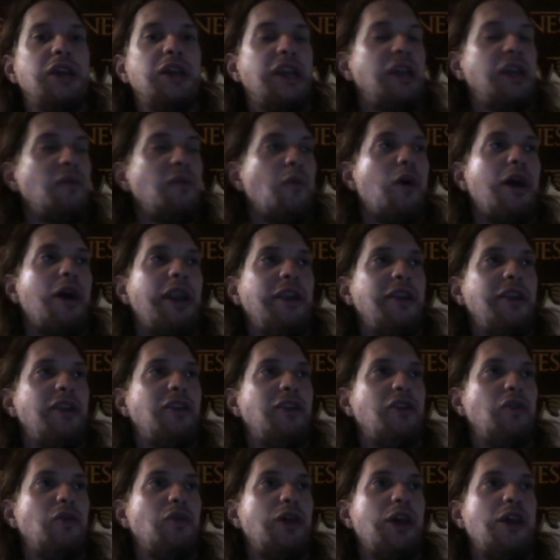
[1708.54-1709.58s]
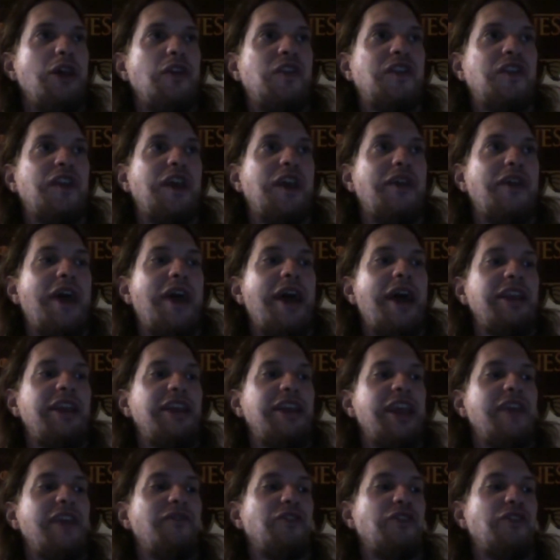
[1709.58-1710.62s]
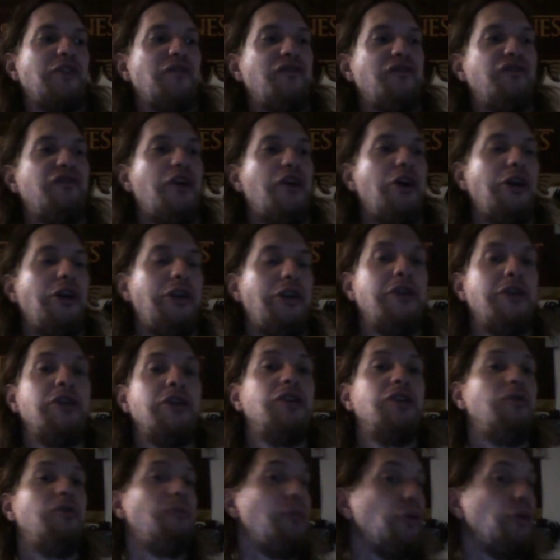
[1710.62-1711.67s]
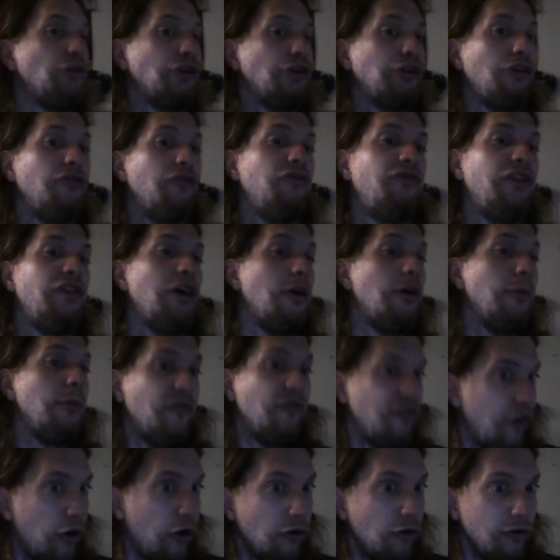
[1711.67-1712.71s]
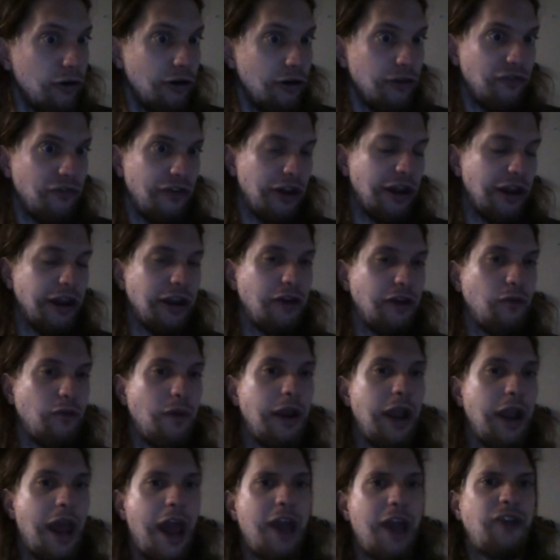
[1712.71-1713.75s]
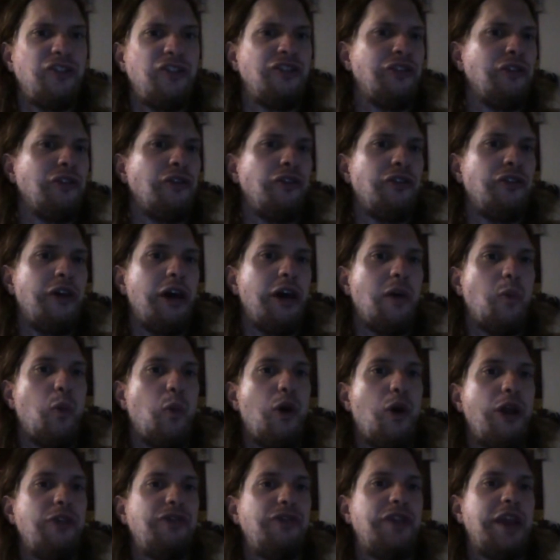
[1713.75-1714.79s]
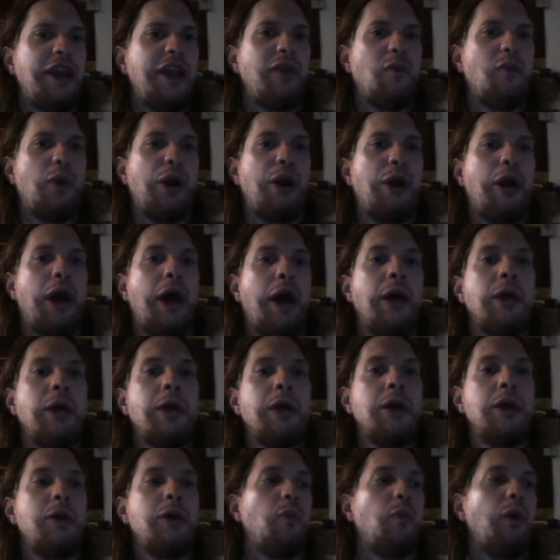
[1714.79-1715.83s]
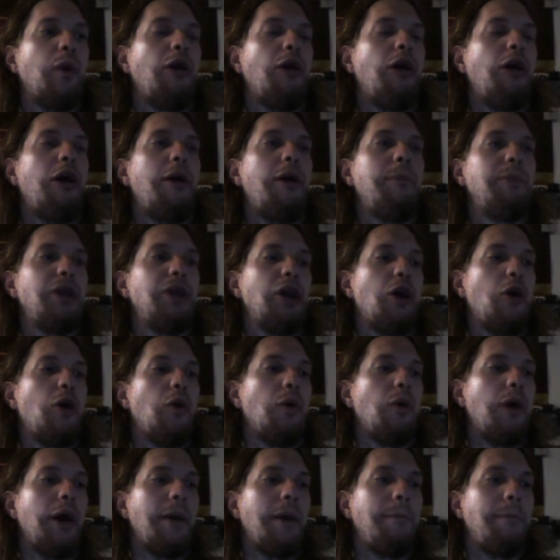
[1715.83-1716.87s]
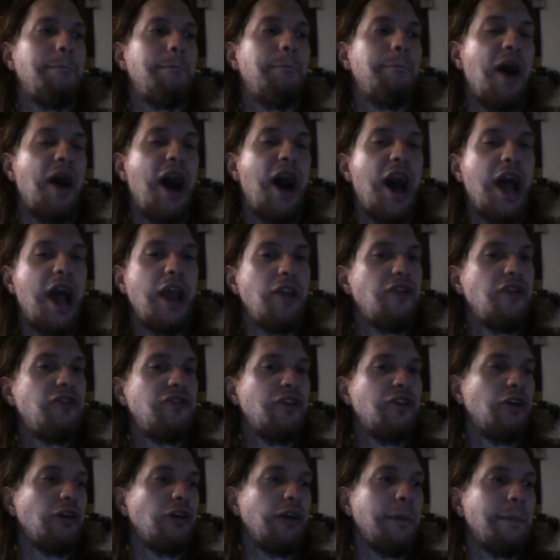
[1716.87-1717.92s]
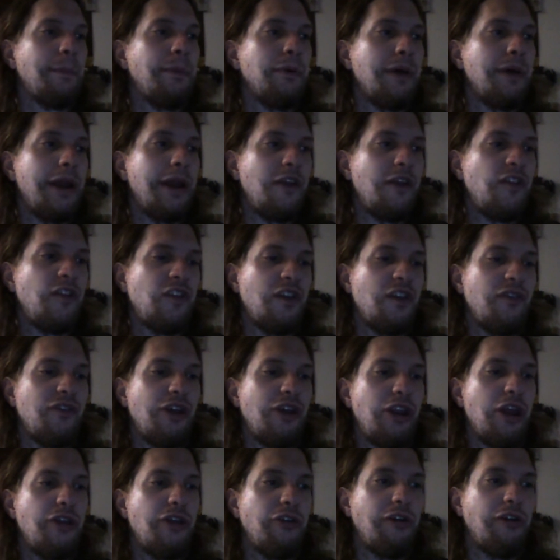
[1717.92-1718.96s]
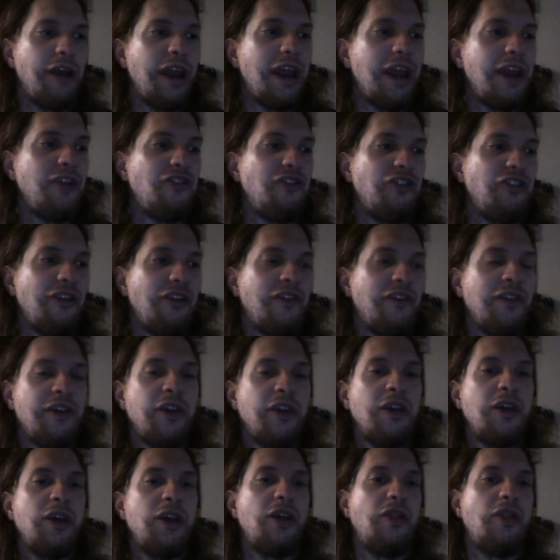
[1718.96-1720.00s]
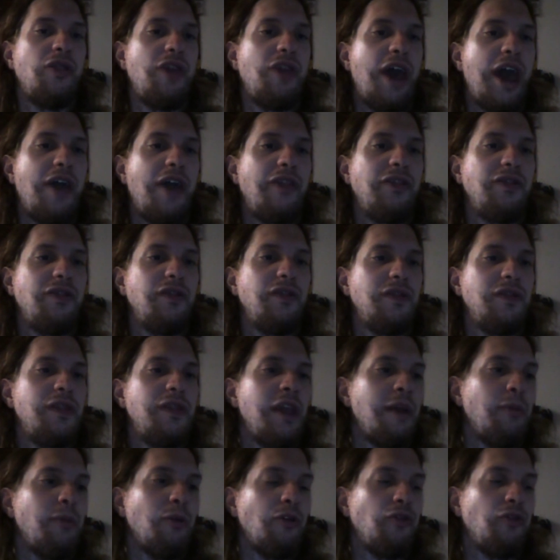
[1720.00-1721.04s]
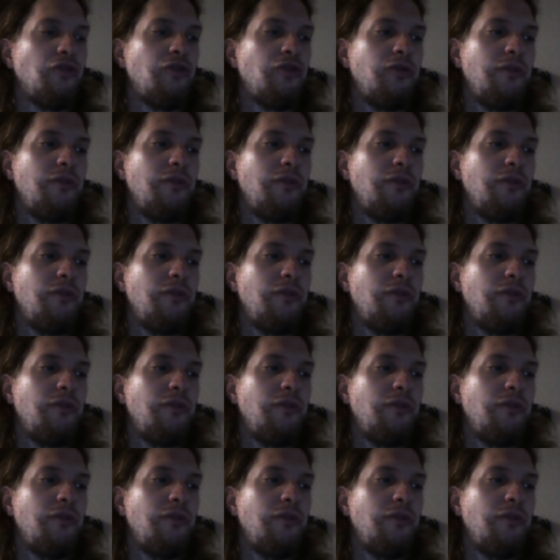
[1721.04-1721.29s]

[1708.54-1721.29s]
he wanted to do this and that he gave us a fun, really good film full of great action. There's one thing where Bond took a place of another agent that they were